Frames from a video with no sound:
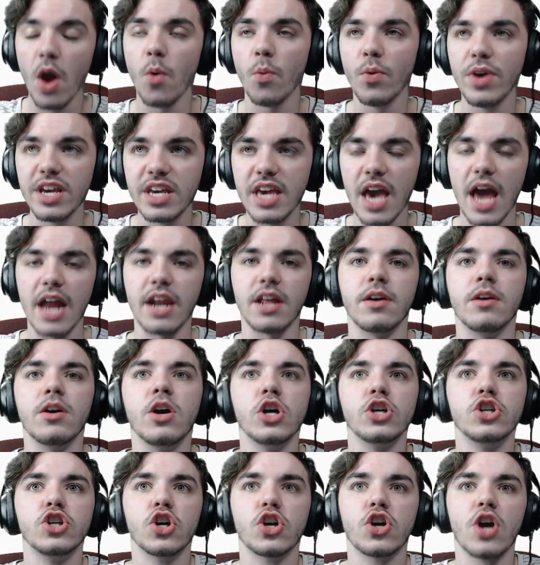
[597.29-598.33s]
We get it.
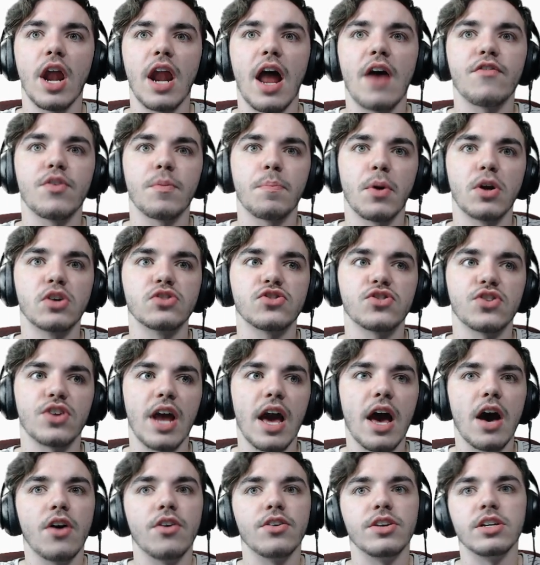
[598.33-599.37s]
You're going to have a
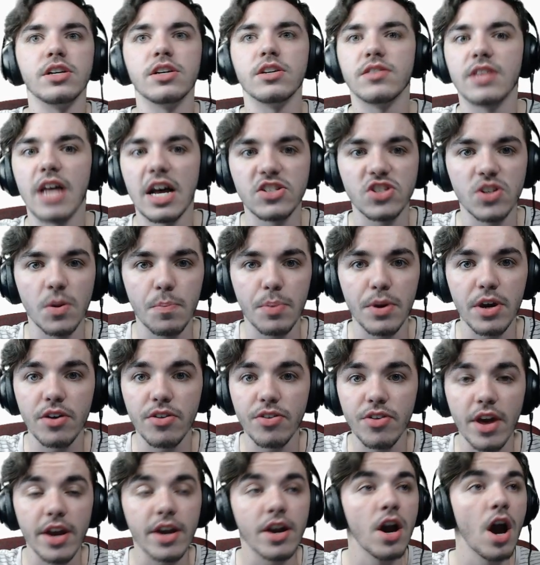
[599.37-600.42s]
personality. That's a big
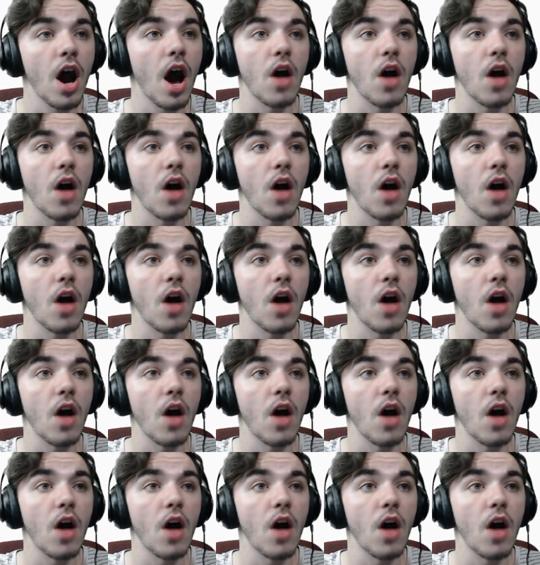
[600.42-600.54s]
thing.